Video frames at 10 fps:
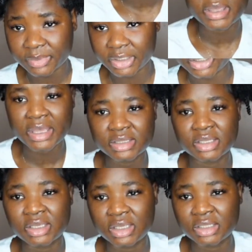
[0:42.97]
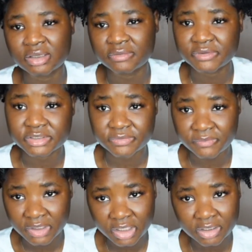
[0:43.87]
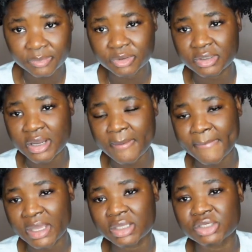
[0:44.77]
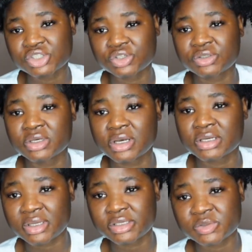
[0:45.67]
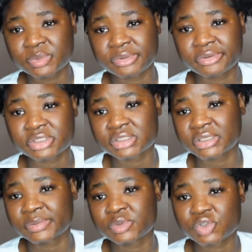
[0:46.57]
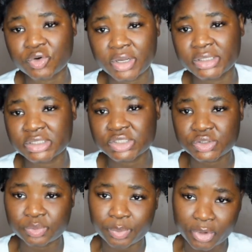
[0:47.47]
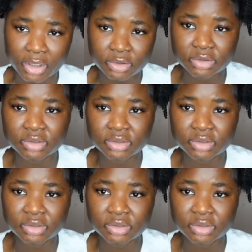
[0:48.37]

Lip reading: So at the end of this video, I'm going to come back and show you guys my experience like trying these 2 products.